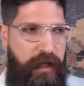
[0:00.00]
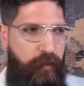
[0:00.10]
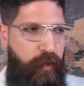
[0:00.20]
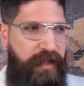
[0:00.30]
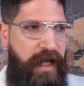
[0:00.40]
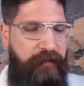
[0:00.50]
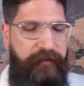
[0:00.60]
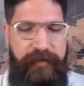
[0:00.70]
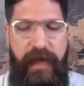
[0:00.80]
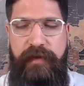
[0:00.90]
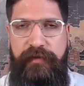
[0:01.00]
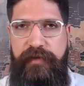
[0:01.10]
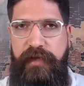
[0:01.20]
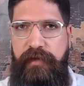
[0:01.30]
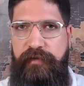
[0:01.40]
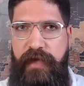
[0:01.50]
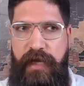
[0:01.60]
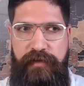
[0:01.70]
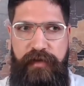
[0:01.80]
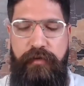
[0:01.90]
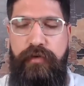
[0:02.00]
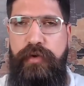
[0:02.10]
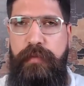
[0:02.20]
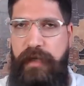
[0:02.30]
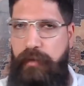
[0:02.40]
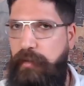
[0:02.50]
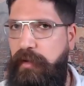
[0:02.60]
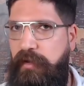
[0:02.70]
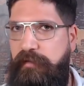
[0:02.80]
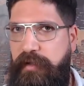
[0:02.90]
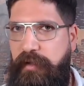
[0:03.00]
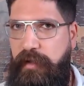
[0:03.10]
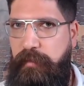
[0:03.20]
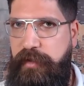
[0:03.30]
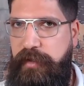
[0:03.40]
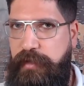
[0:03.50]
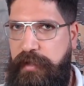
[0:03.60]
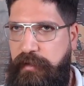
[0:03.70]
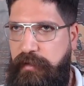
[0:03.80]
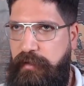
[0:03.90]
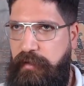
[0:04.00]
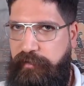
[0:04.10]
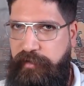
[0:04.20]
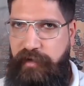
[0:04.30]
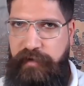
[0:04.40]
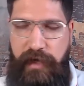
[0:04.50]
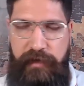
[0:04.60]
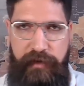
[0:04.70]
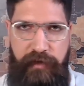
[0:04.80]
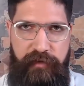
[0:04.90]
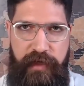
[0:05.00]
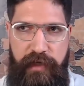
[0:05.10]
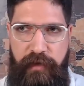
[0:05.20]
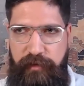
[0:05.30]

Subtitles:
what I have sensed is that there could be a war between Syria and Israel,